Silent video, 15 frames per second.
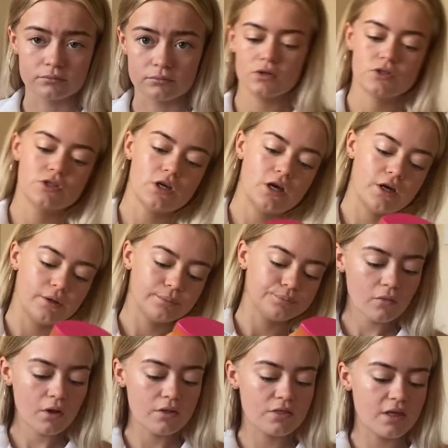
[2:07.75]
So
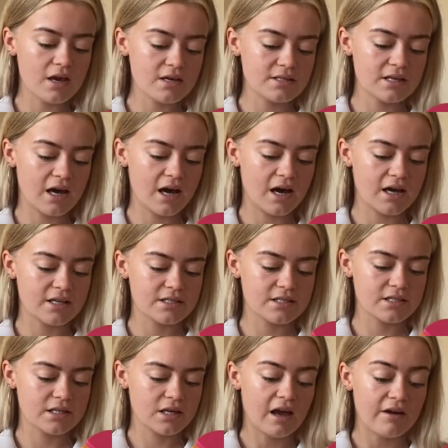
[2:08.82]
this
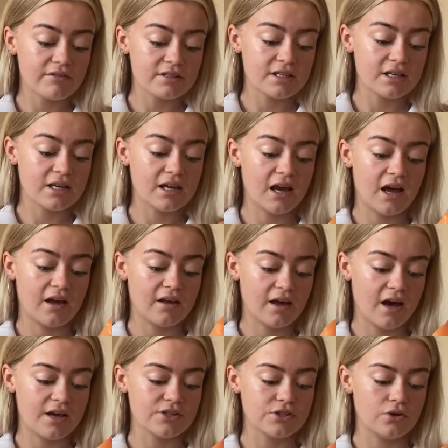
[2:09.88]
has keratin and
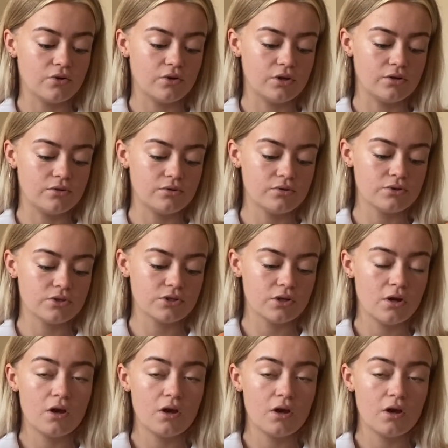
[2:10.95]
castor oils,